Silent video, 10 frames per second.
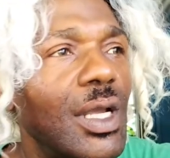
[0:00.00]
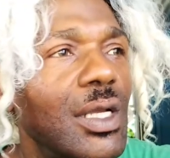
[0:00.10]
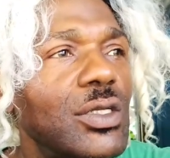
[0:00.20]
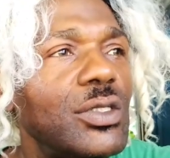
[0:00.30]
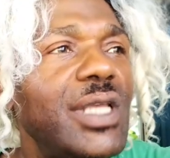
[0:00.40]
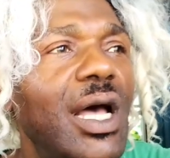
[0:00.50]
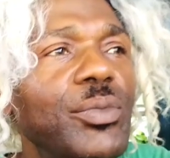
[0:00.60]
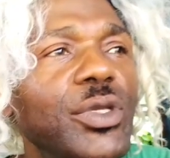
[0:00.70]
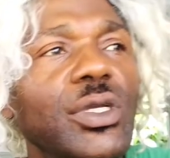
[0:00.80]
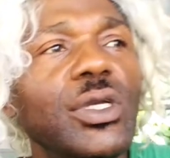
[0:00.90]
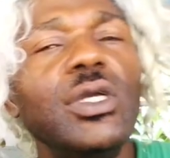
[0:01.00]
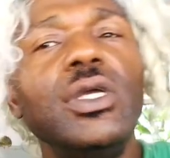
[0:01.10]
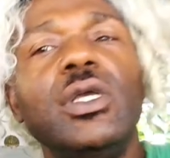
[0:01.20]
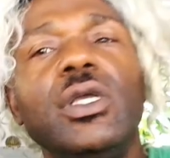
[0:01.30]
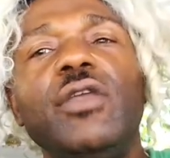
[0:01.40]
So tell me,
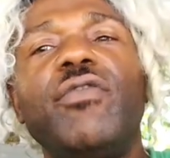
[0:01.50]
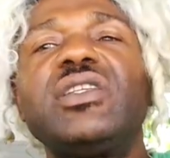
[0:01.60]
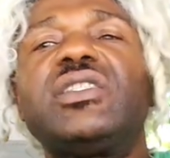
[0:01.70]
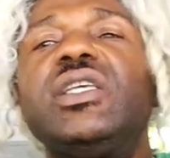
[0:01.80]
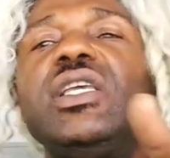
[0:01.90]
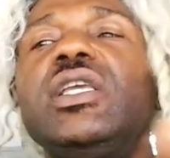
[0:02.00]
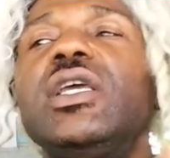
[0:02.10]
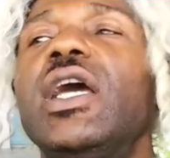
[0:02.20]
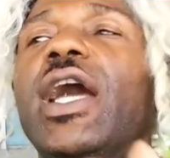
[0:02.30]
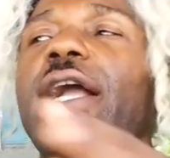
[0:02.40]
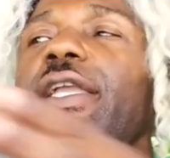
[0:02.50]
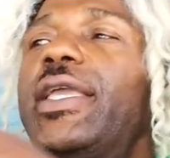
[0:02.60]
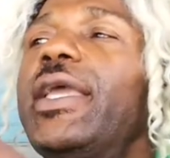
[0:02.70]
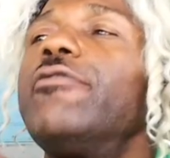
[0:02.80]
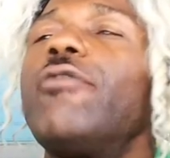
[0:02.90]
if I see
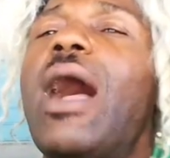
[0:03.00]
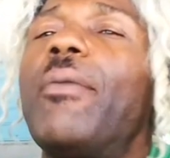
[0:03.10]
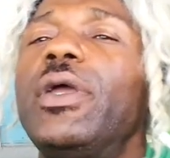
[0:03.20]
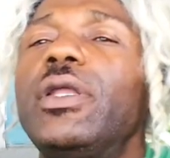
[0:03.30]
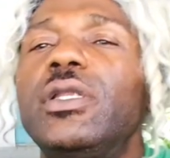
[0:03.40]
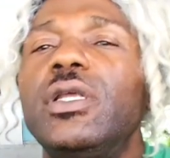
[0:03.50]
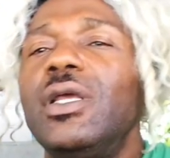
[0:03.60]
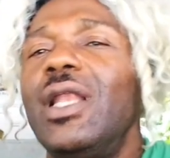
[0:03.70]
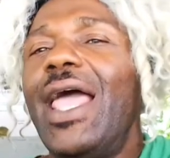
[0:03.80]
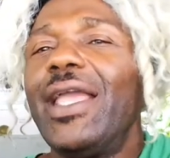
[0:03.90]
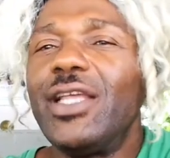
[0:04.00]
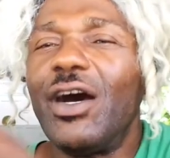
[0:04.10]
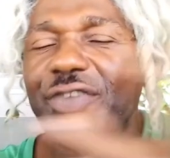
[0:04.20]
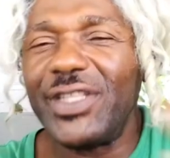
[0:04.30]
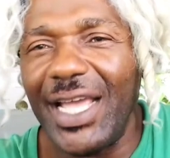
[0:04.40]
kid robbing. Like the
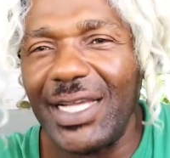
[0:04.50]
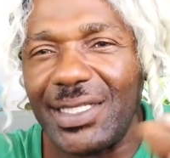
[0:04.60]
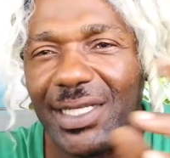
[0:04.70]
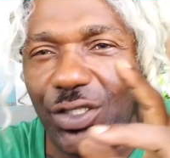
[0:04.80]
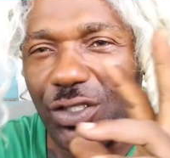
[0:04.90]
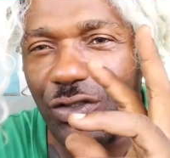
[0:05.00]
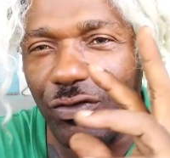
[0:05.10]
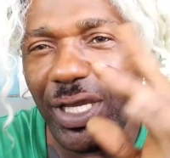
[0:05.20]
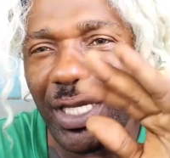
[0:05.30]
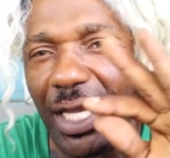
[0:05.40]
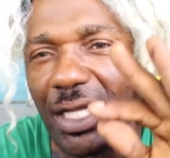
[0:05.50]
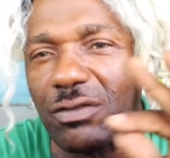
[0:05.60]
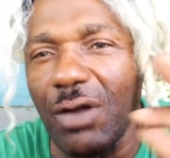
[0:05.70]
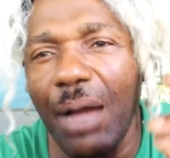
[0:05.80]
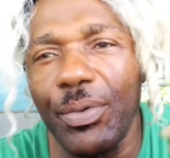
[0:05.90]
other day, I see three kids
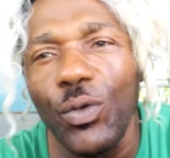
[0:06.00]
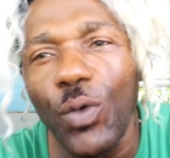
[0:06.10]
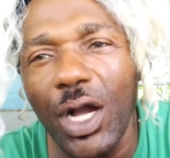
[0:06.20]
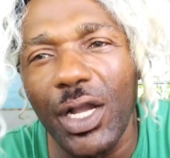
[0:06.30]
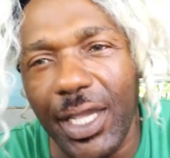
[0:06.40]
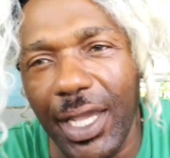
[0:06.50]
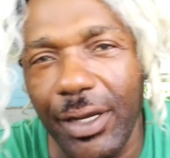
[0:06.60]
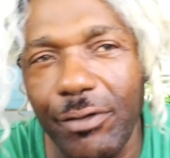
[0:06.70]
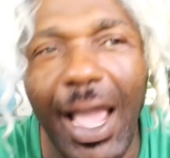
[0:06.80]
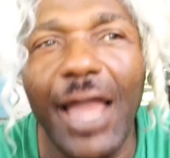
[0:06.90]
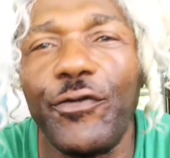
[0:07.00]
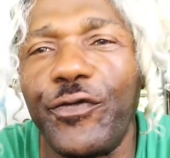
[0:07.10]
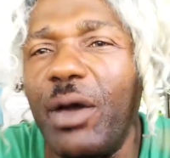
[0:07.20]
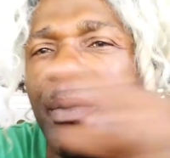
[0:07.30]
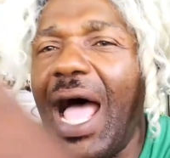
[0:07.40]
robbing one kid right in
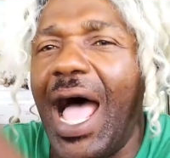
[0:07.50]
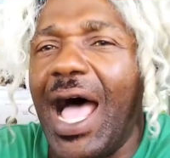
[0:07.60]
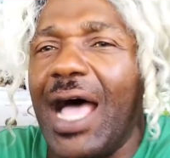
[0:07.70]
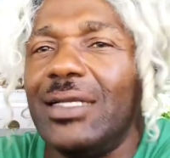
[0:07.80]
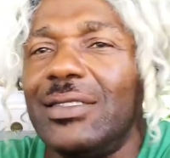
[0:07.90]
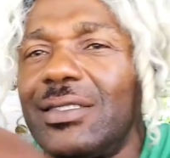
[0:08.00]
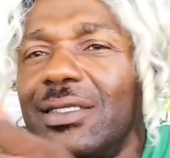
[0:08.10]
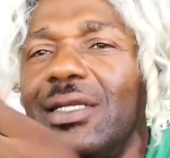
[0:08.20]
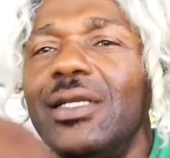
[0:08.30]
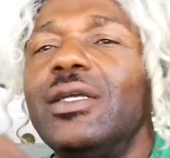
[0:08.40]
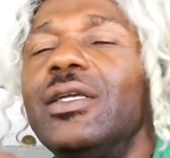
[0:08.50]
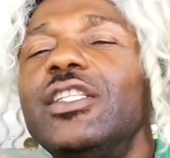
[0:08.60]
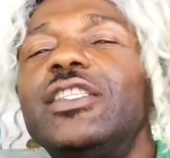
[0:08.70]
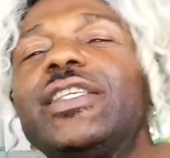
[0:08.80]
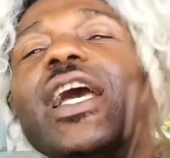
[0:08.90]
front of my eyes.
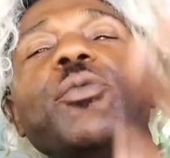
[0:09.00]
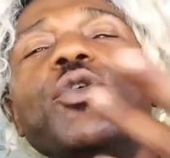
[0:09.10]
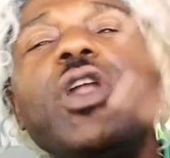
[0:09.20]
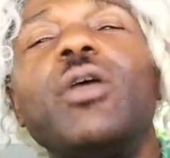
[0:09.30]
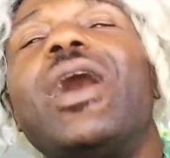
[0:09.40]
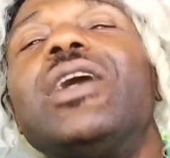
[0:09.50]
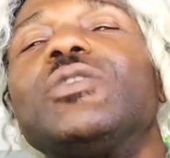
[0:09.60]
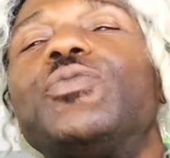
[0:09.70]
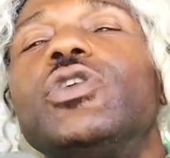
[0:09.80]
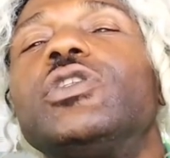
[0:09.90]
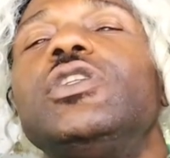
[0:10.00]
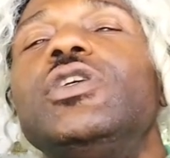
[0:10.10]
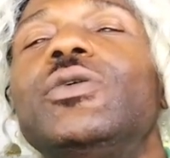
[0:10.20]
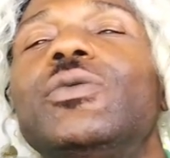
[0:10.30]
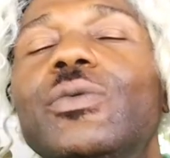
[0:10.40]
Tell me what am I supposed to
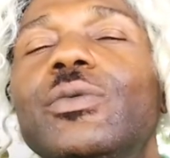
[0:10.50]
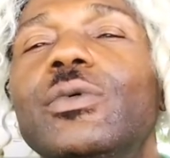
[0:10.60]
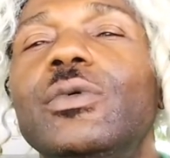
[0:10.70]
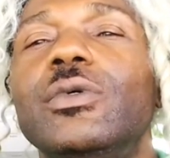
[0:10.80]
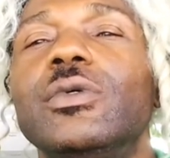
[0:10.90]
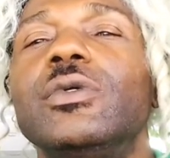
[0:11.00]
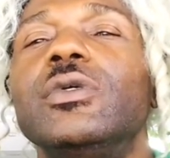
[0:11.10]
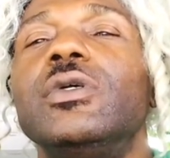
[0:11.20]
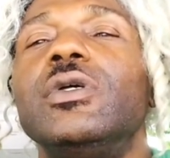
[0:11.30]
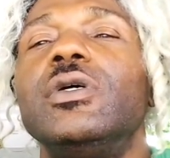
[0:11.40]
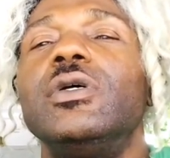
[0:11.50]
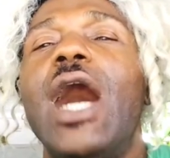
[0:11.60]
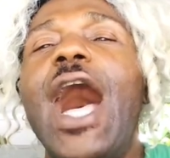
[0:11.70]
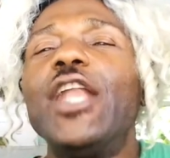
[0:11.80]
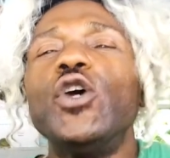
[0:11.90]
do?
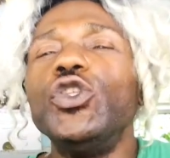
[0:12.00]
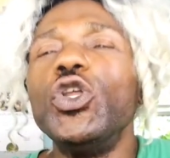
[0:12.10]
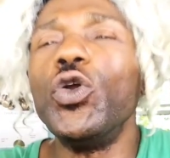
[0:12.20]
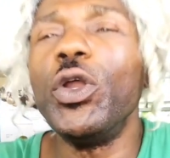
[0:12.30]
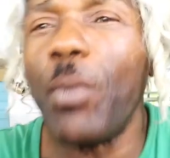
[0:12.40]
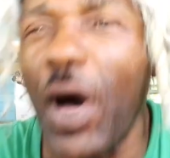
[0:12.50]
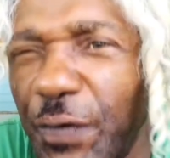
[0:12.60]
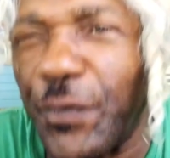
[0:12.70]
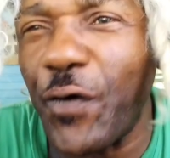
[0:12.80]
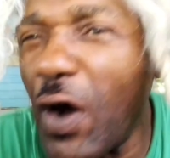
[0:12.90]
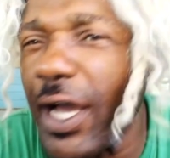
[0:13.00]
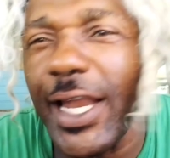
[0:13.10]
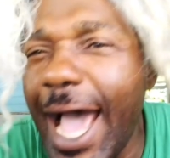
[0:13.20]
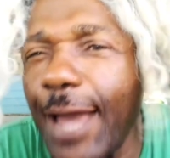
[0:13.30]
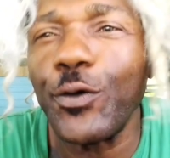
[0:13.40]
I don't know the motherfucker and
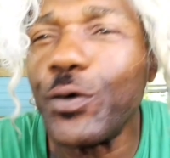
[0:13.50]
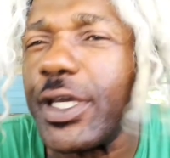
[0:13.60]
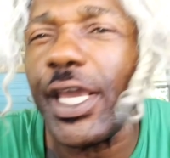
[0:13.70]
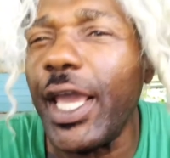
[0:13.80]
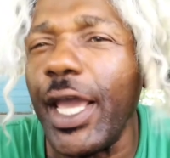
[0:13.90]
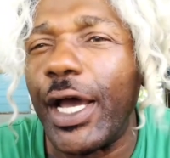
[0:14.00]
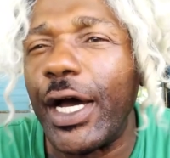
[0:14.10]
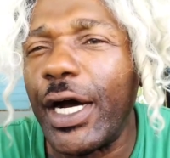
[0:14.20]
I don't care.